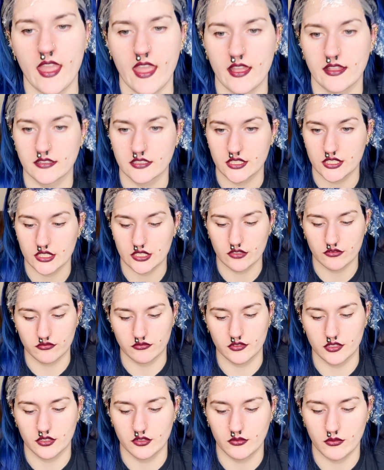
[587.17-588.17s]
and
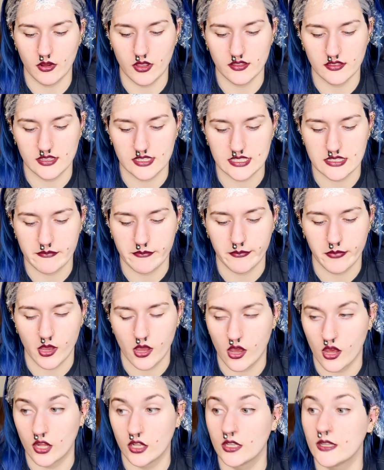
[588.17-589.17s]
screw this
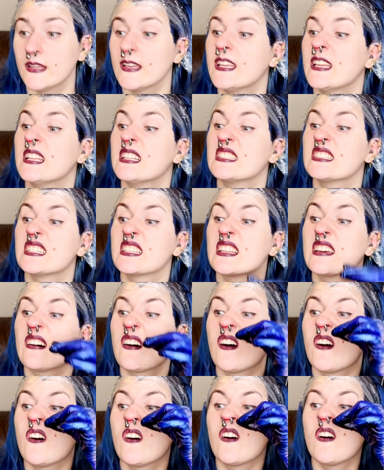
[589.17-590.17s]
ball into the
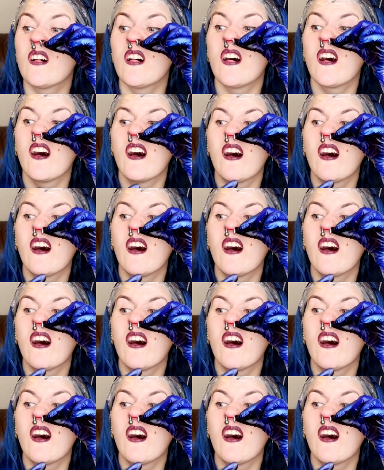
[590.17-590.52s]
hole.